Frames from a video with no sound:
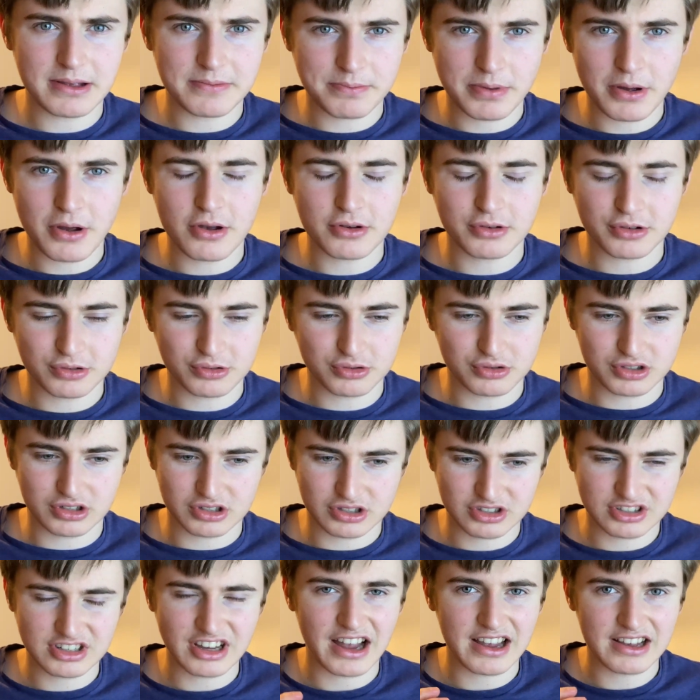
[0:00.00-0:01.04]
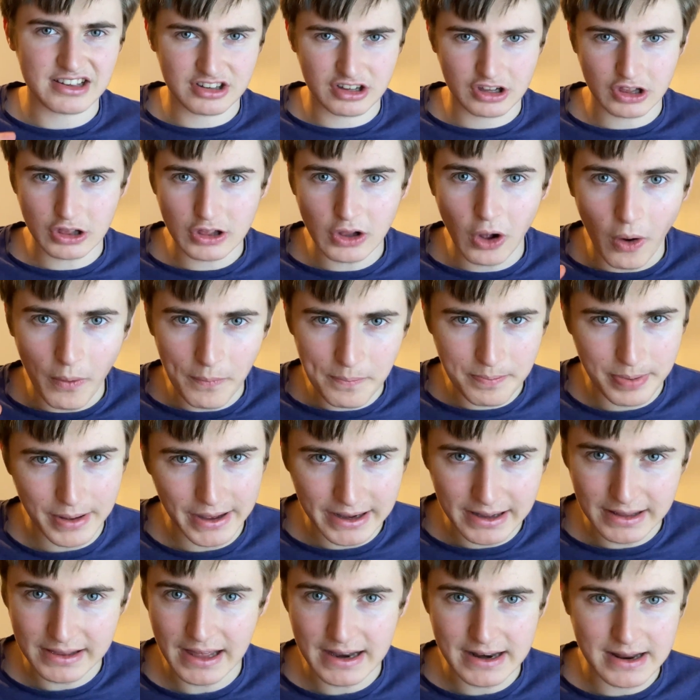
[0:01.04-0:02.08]
person whose size is a lot
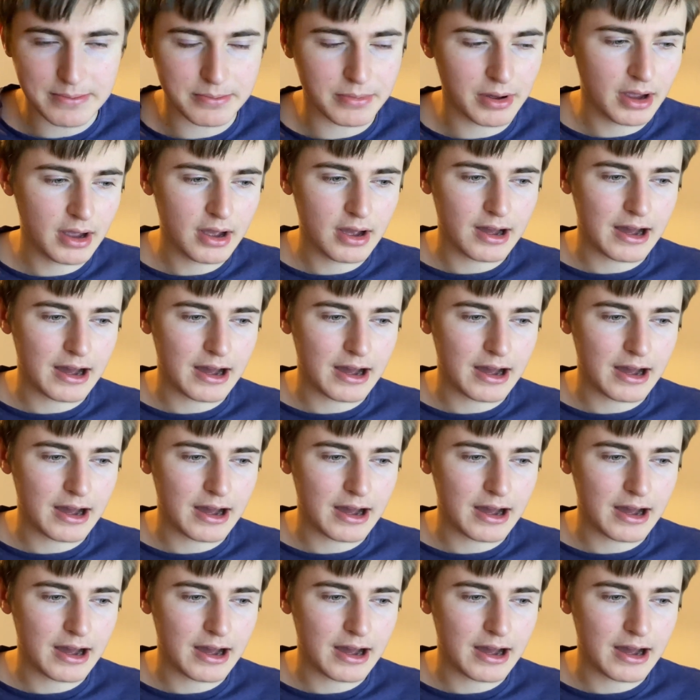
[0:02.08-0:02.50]
bigger than him.